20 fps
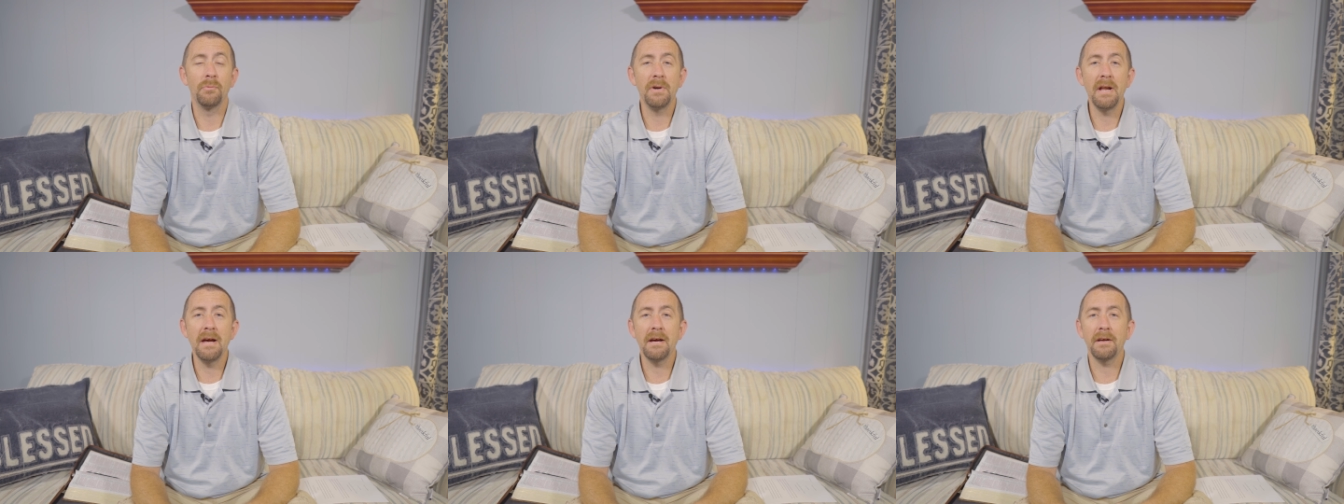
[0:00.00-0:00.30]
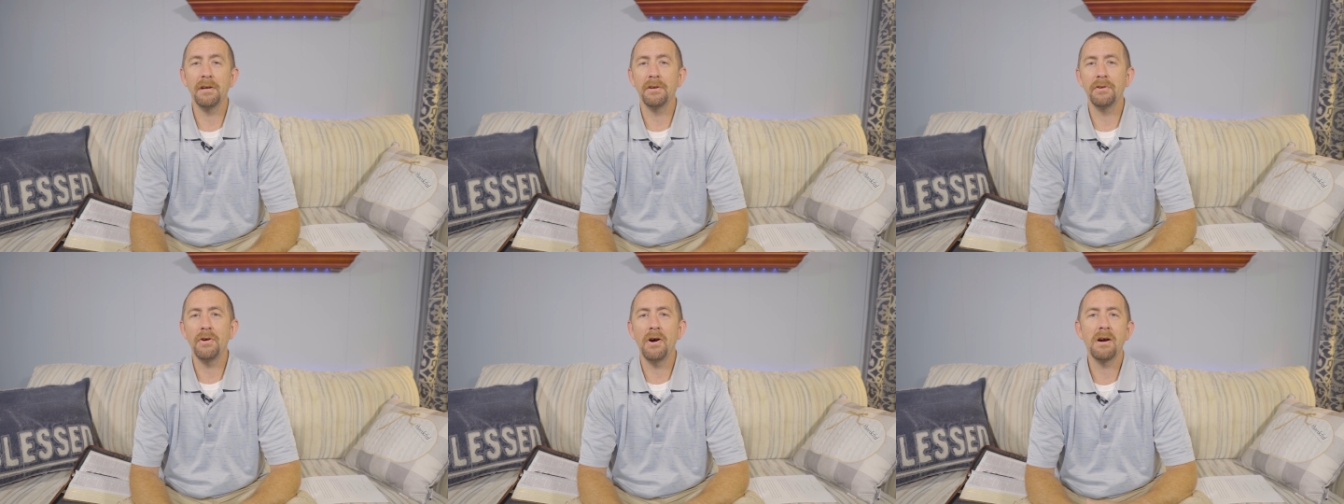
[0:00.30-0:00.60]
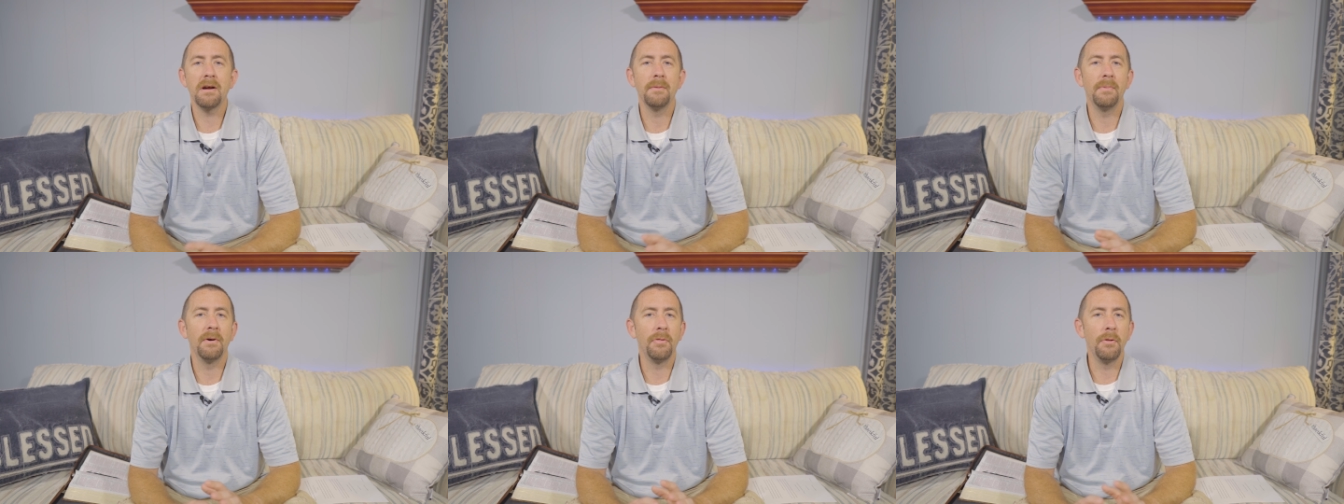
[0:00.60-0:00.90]
we're not going to
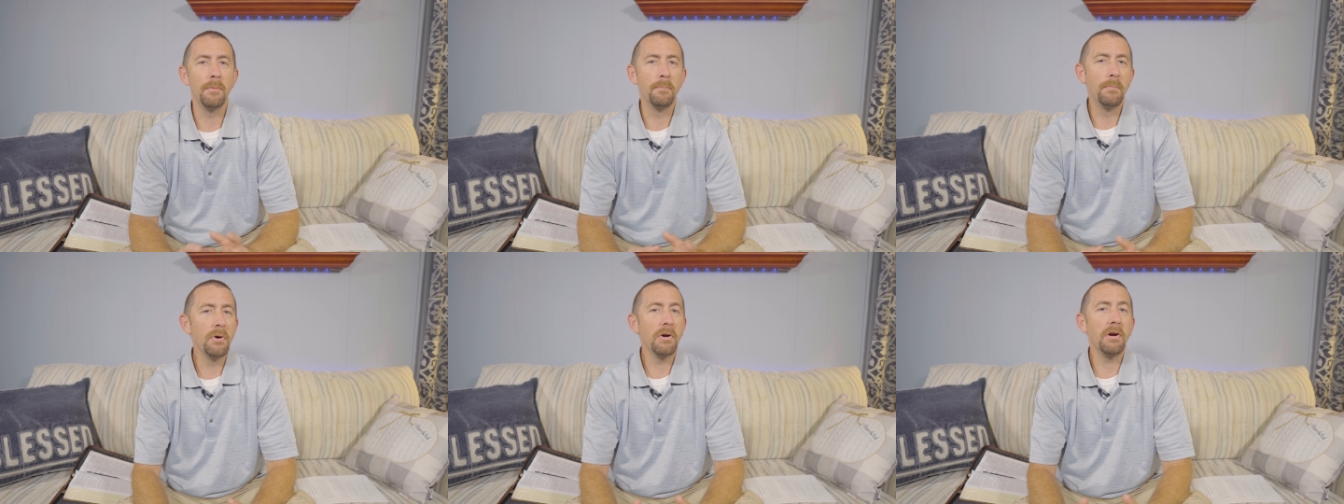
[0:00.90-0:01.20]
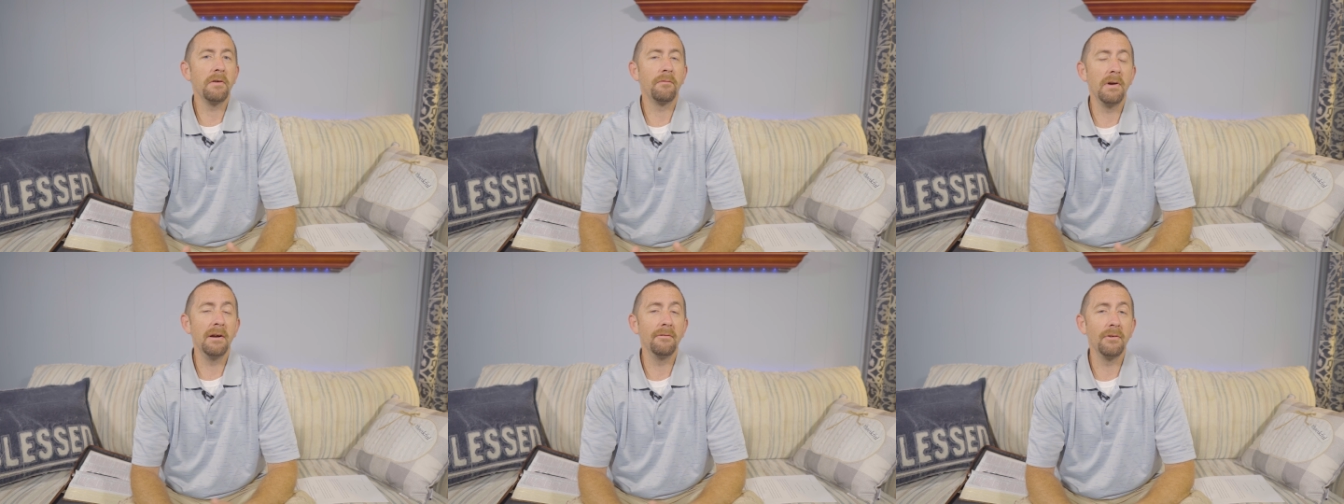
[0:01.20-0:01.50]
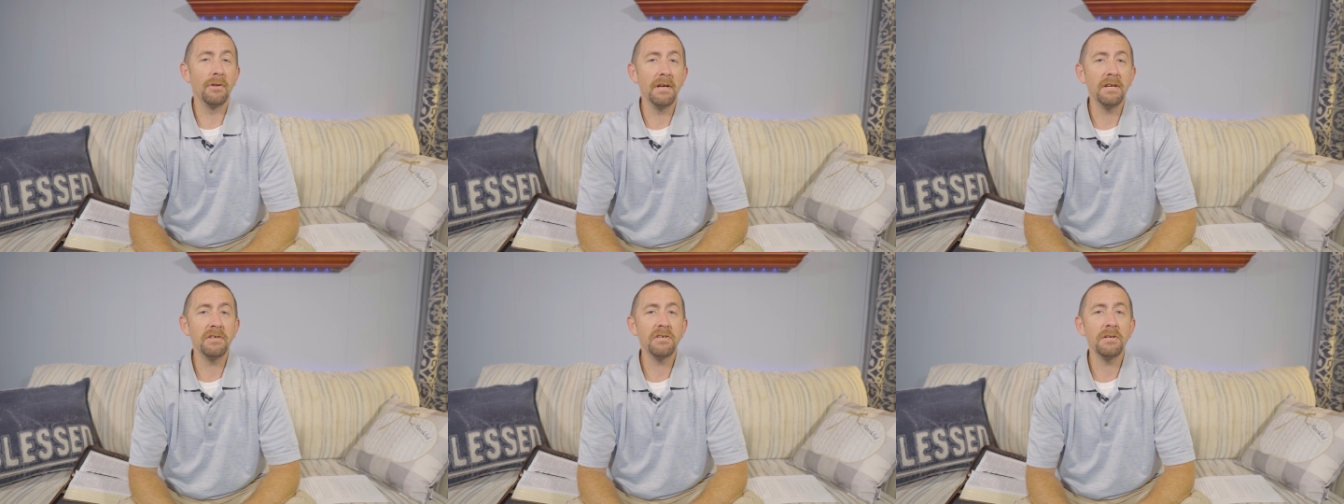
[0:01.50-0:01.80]
talk about the book of
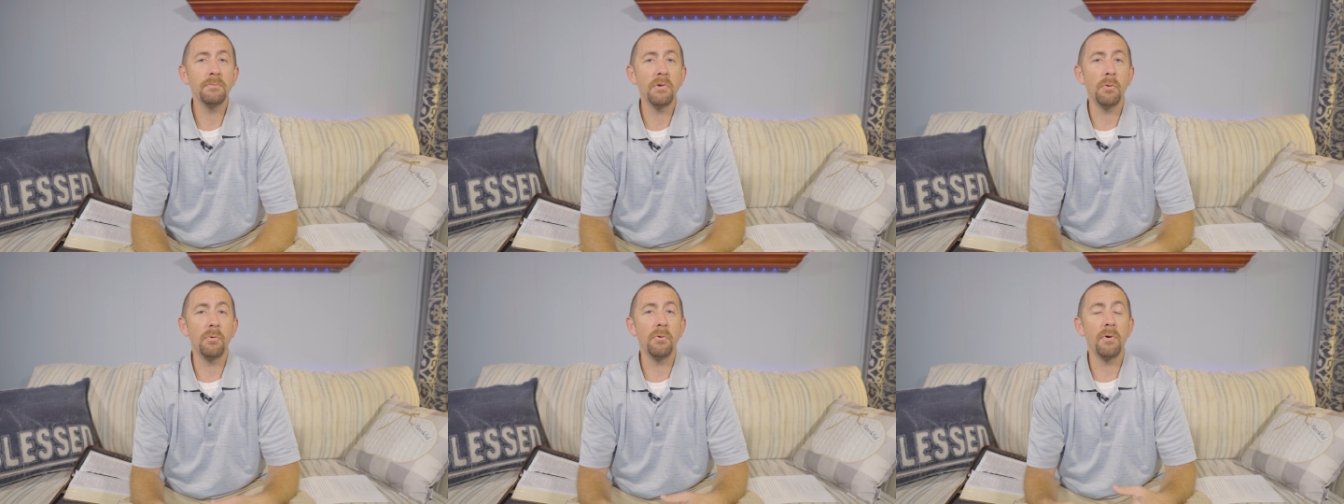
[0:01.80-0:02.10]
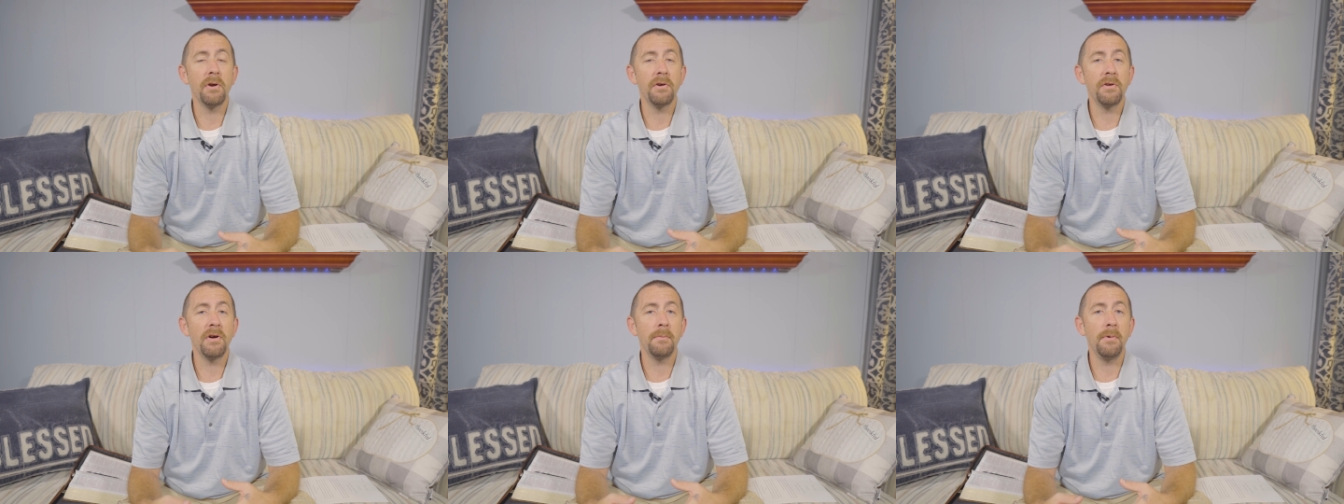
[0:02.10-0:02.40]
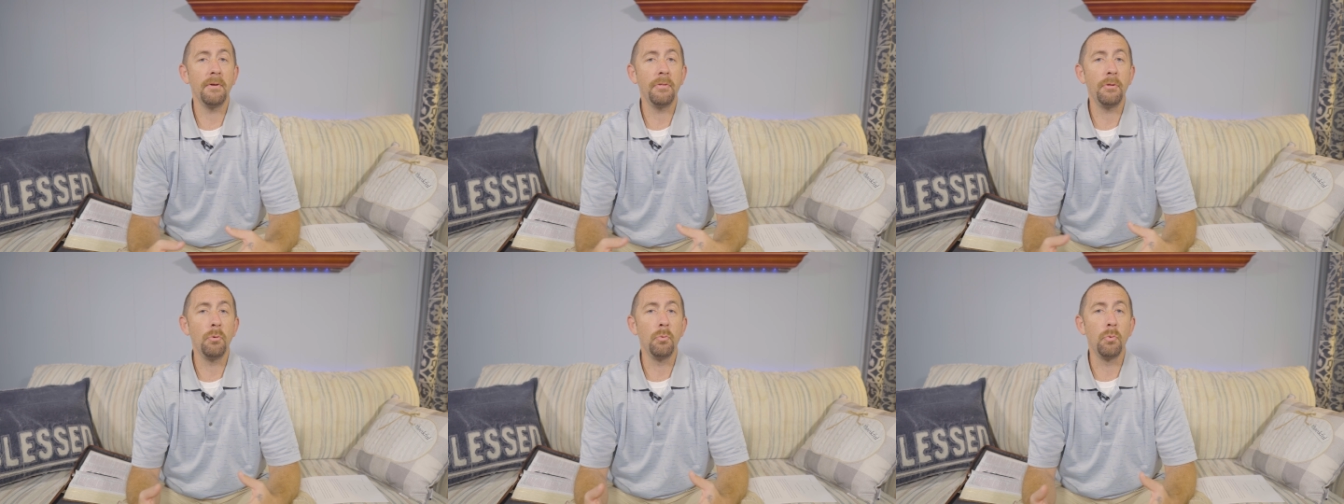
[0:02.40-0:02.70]
Revelation, but we want to talk
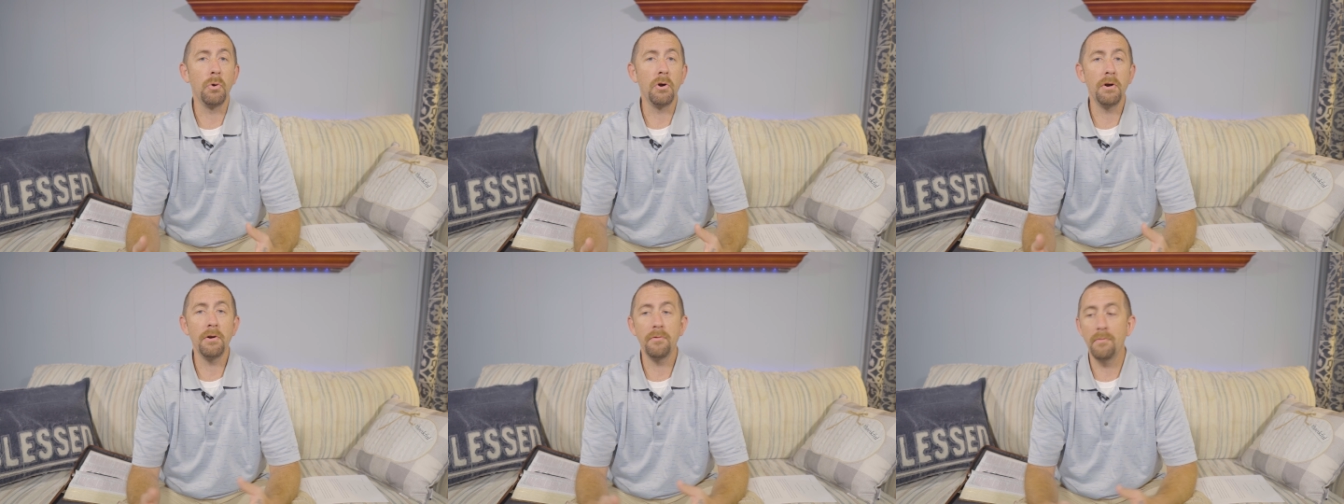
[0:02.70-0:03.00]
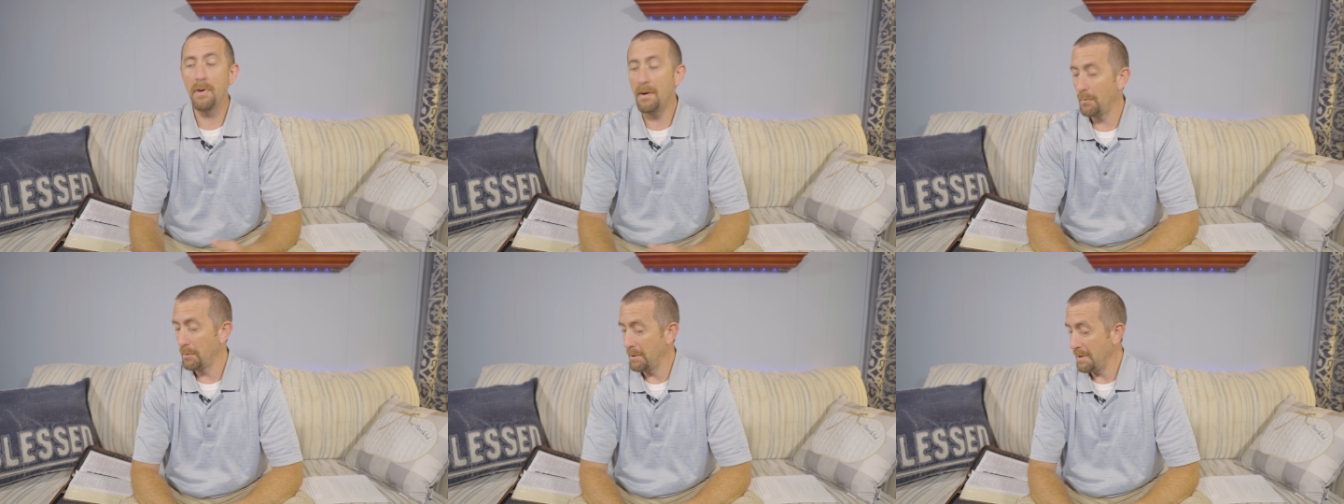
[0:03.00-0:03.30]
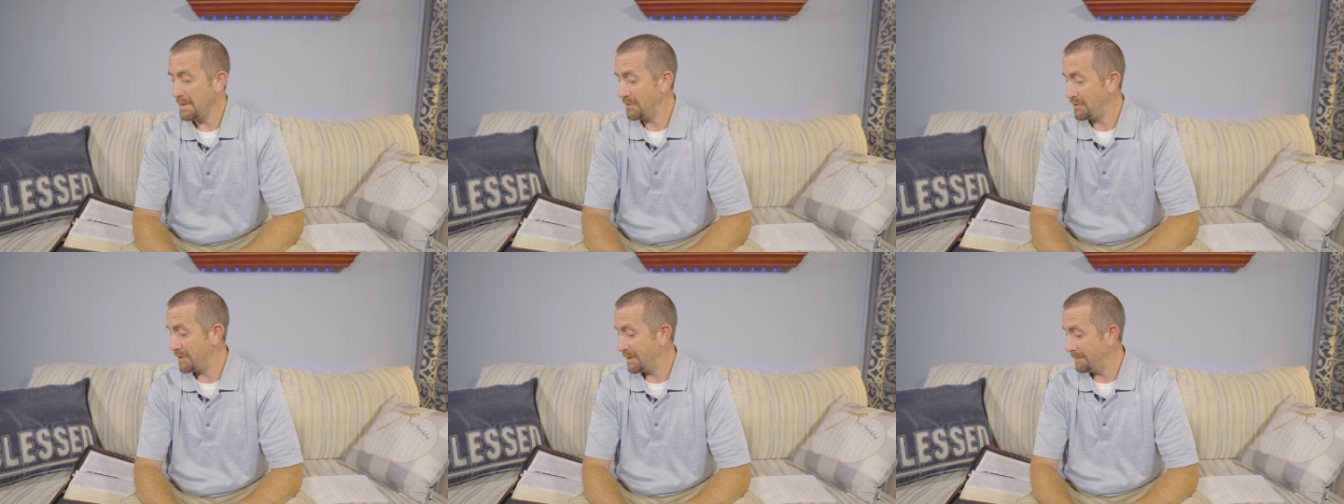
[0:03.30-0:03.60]
about the word
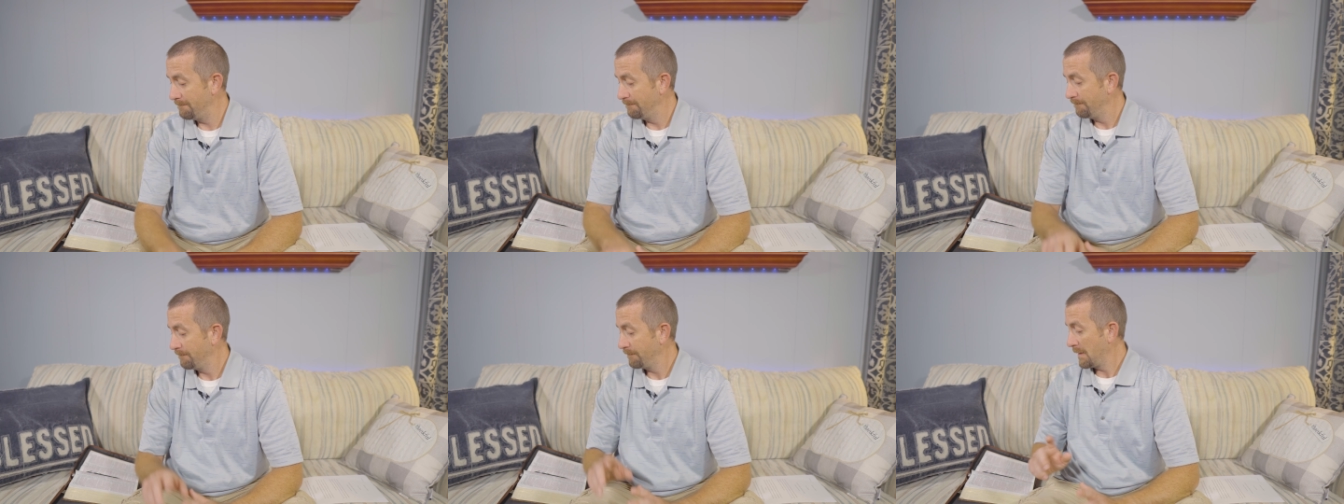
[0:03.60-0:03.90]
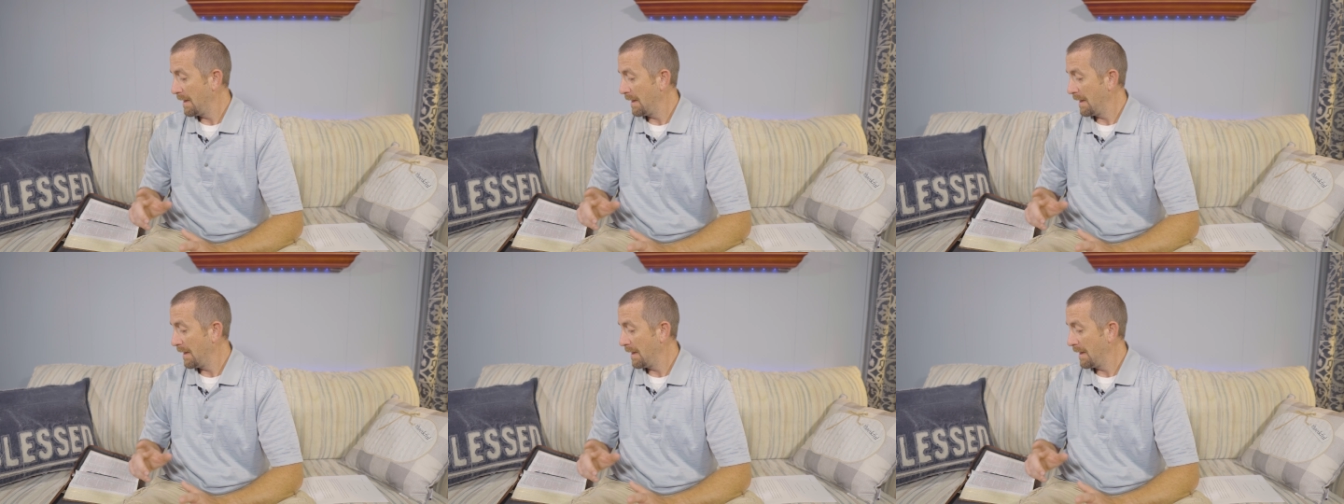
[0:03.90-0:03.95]
revelation.